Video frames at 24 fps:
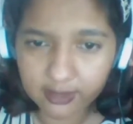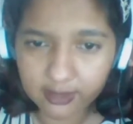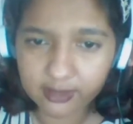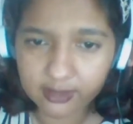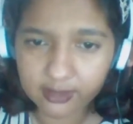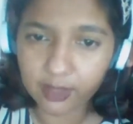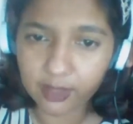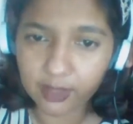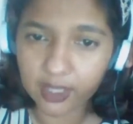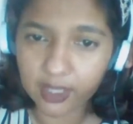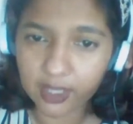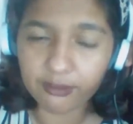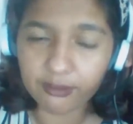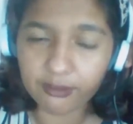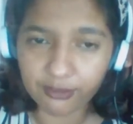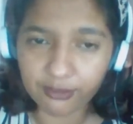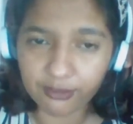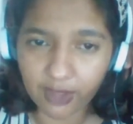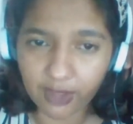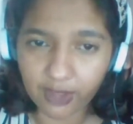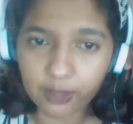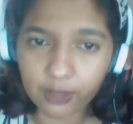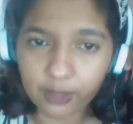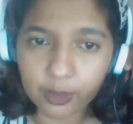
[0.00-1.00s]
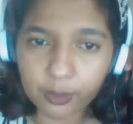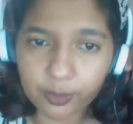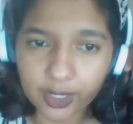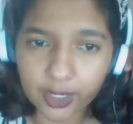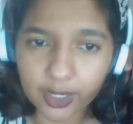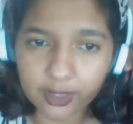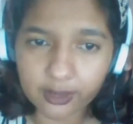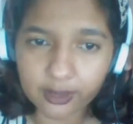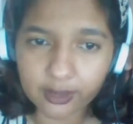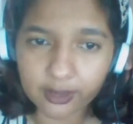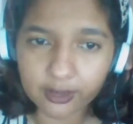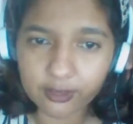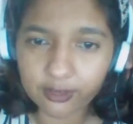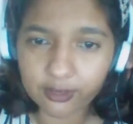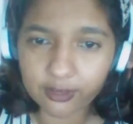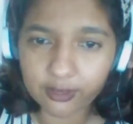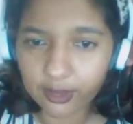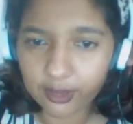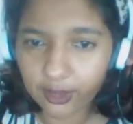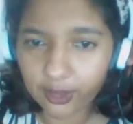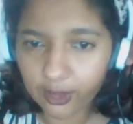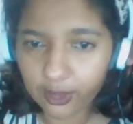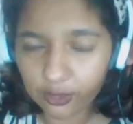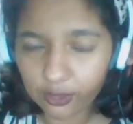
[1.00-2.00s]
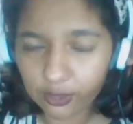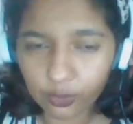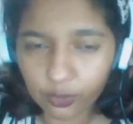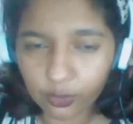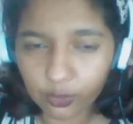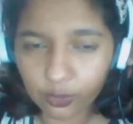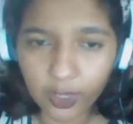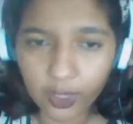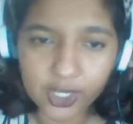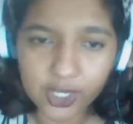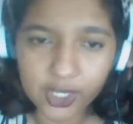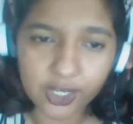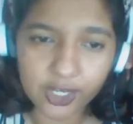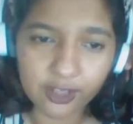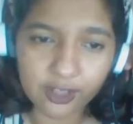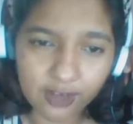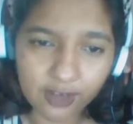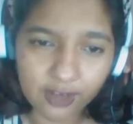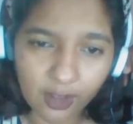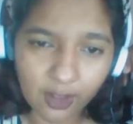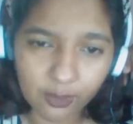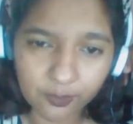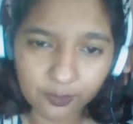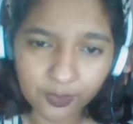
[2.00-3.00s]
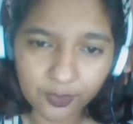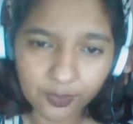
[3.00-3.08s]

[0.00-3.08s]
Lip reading: and make a viable practice to where she is now.